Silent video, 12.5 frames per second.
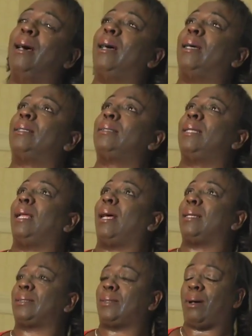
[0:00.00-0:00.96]
I said,
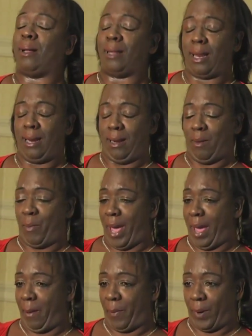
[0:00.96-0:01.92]
I saw that in the
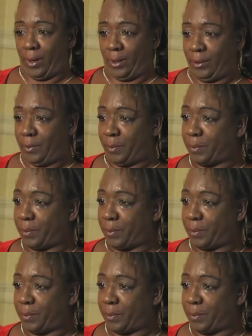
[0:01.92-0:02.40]
paper.